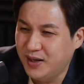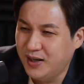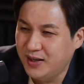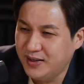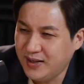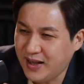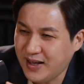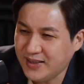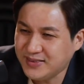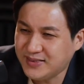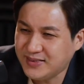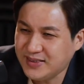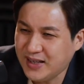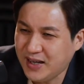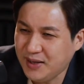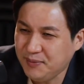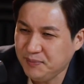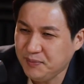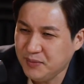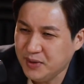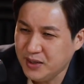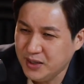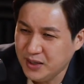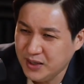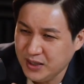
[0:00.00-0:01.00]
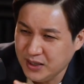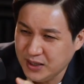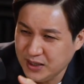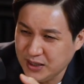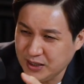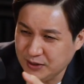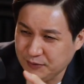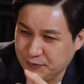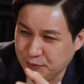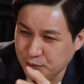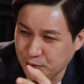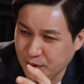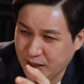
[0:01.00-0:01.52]
Last time,
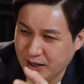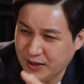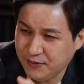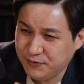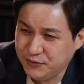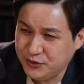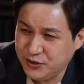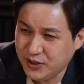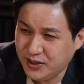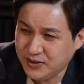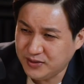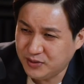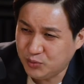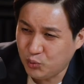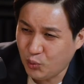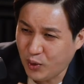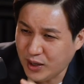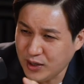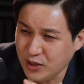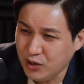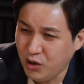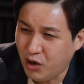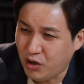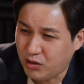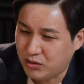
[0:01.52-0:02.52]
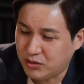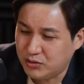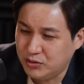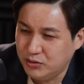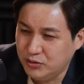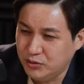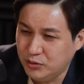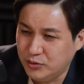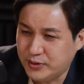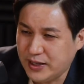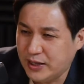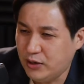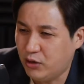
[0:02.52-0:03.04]
if you have just one lock,
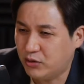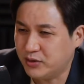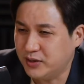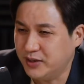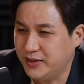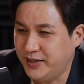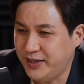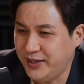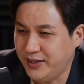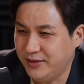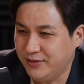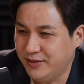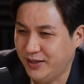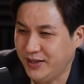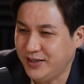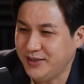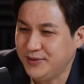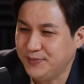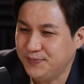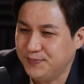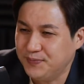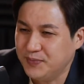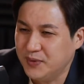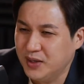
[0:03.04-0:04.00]
you can lock the gate, right?